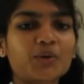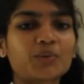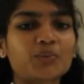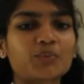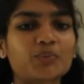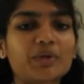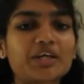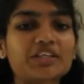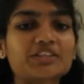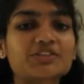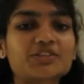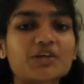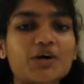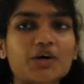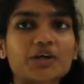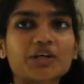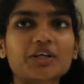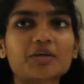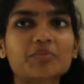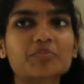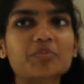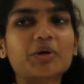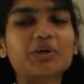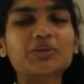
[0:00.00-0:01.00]
When
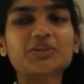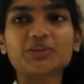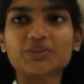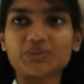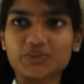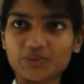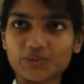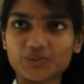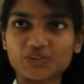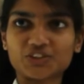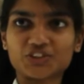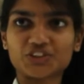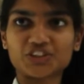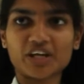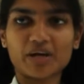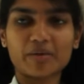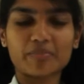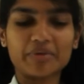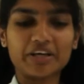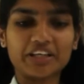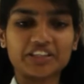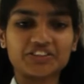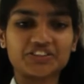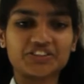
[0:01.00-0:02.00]
talking about the growth share
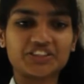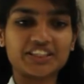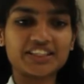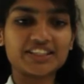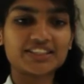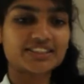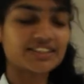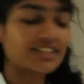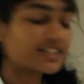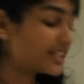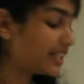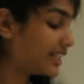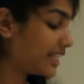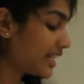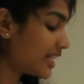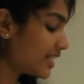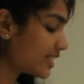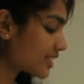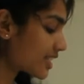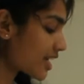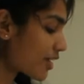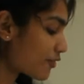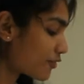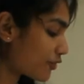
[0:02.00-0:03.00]
metrics,
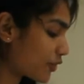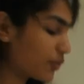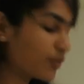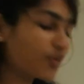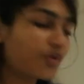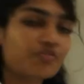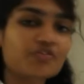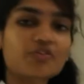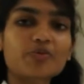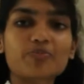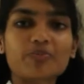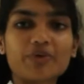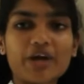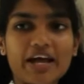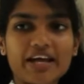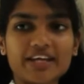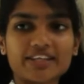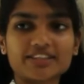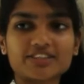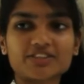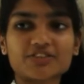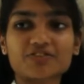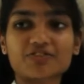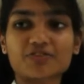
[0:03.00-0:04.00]
these are few of the
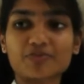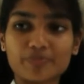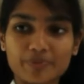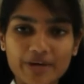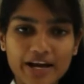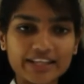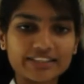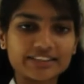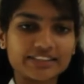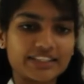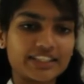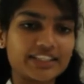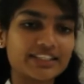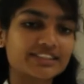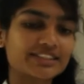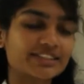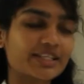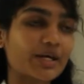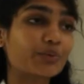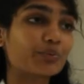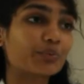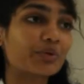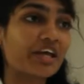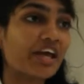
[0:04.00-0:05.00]
brands of brandix
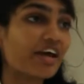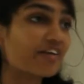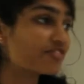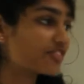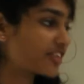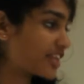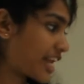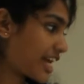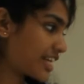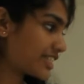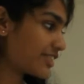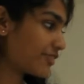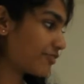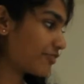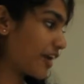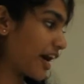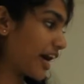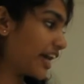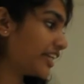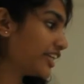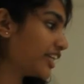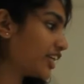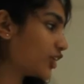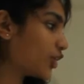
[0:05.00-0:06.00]
that we have
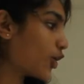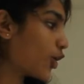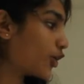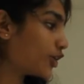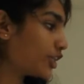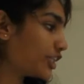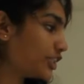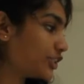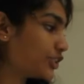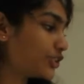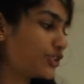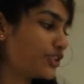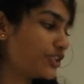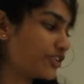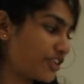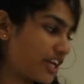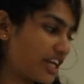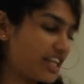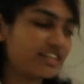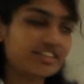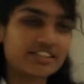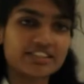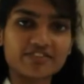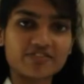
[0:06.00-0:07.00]
classified according to the
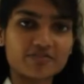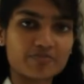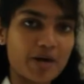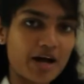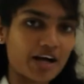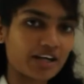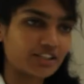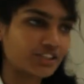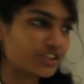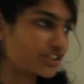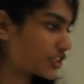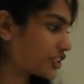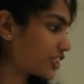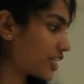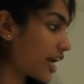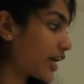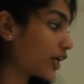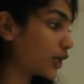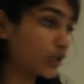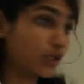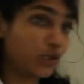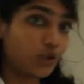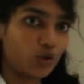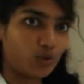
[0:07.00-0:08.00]
relative market
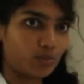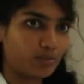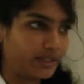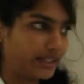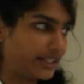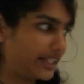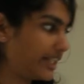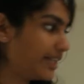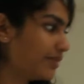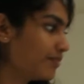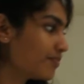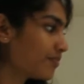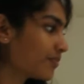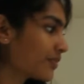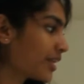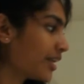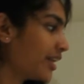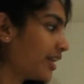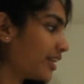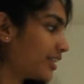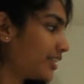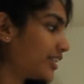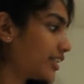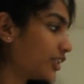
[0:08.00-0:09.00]
share globally,
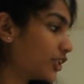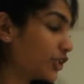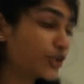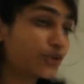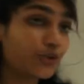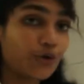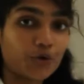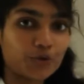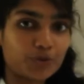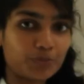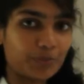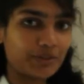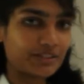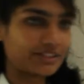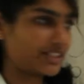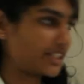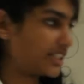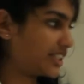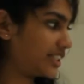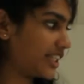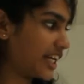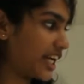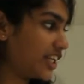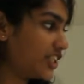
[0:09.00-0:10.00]
the growth
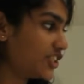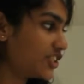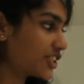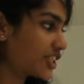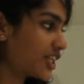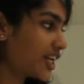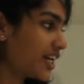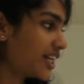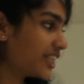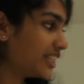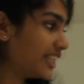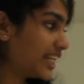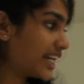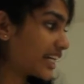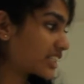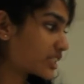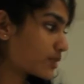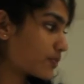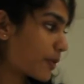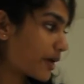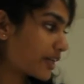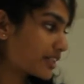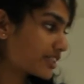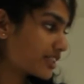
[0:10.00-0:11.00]
percentage, the
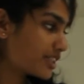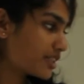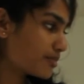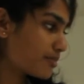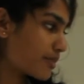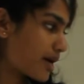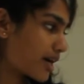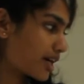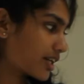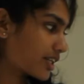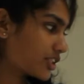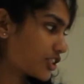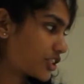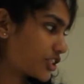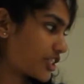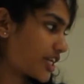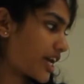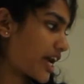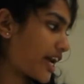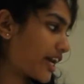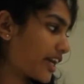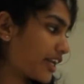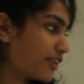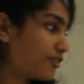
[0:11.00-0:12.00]
expected market
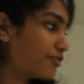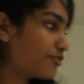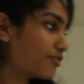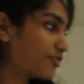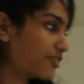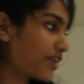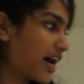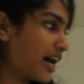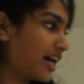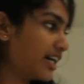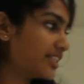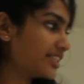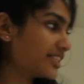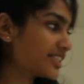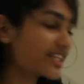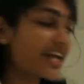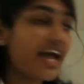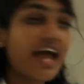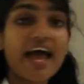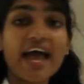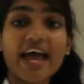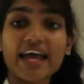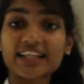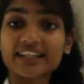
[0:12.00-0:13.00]
share in France,
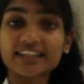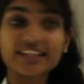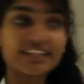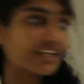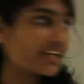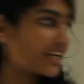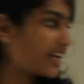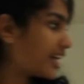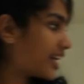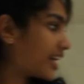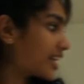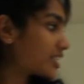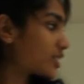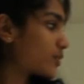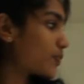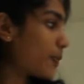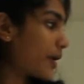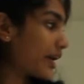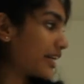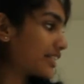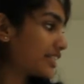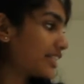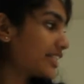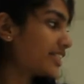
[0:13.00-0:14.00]
and the
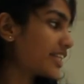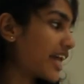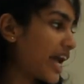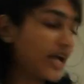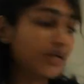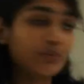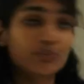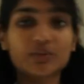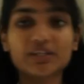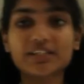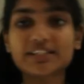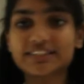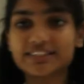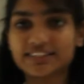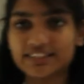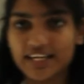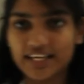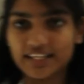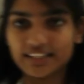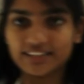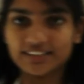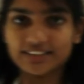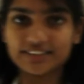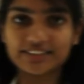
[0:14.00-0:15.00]
expected annual
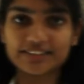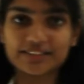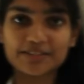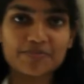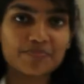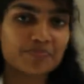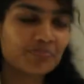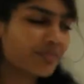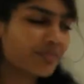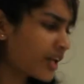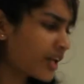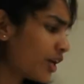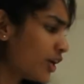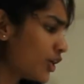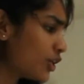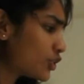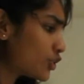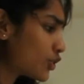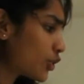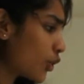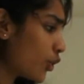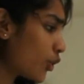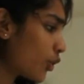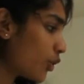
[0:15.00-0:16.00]
sales.
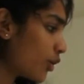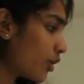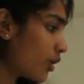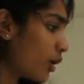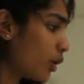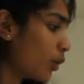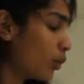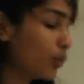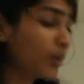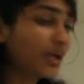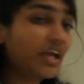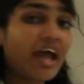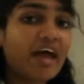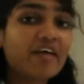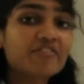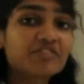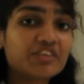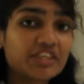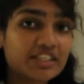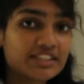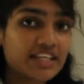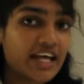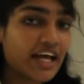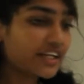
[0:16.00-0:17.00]
So we have
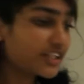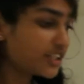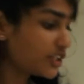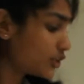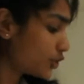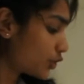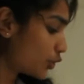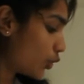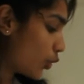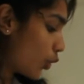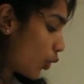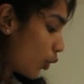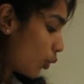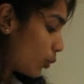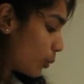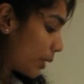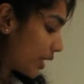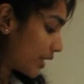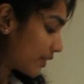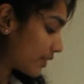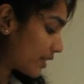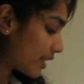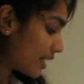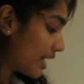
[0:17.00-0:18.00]
decided to go
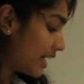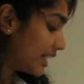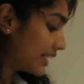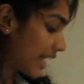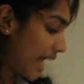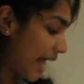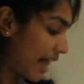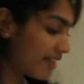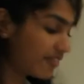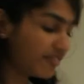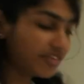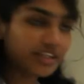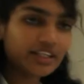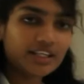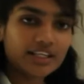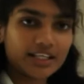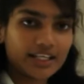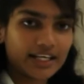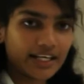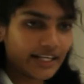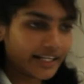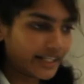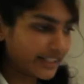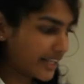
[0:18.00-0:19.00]
with Calvin
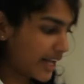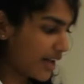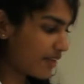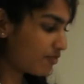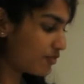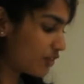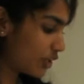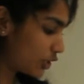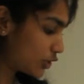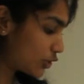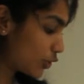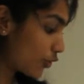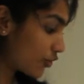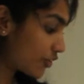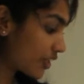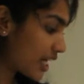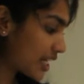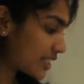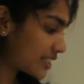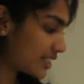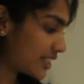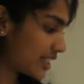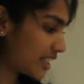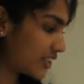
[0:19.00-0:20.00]
Klein and
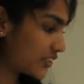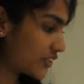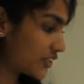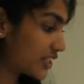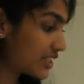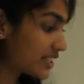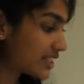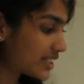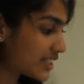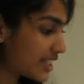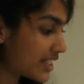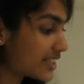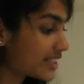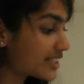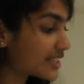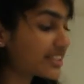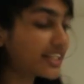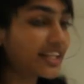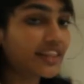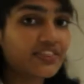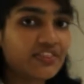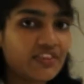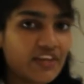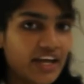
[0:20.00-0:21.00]
Victoria's Secret,
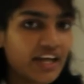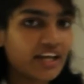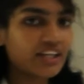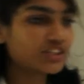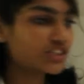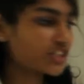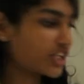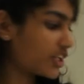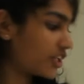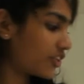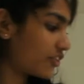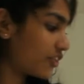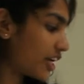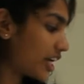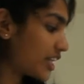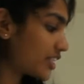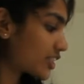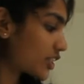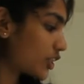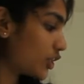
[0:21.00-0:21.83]
since they generate